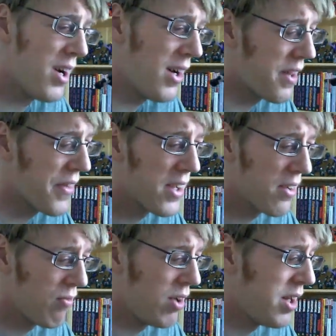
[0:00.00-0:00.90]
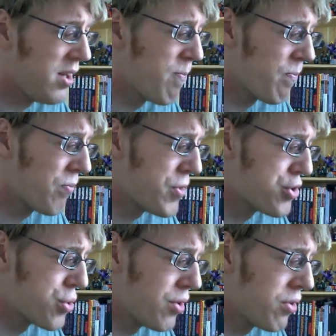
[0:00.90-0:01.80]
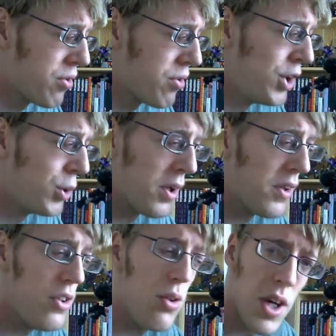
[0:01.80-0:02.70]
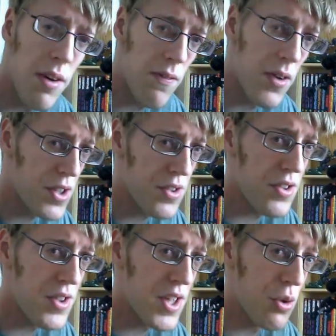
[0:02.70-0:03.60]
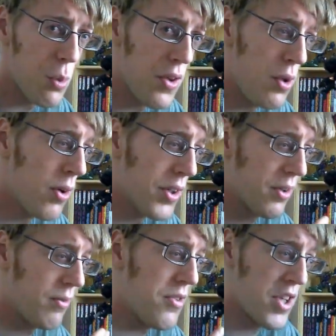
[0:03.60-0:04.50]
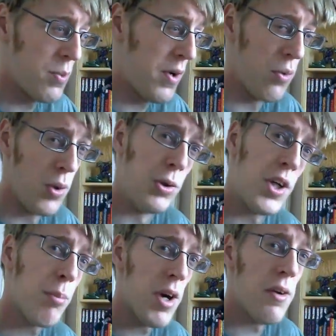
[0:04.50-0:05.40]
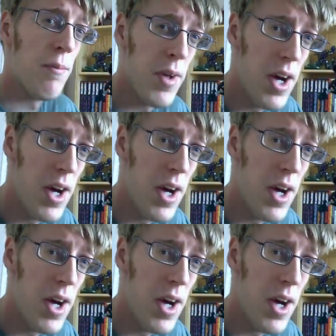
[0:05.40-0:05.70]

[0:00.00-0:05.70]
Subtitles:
I think really the choice of which one of these you get first is down to whether you like Soundwave or Wheeljack better,